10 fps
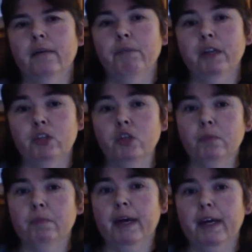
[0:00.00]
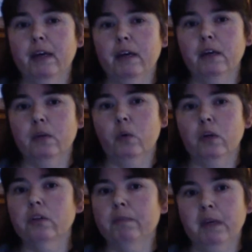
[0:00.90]
that should make the
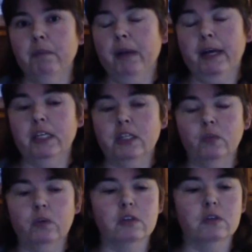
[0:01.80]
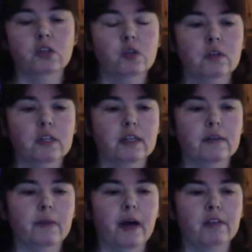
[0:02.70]
world a better place, shouldn't it?
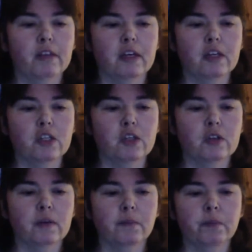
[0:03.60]
I think it should.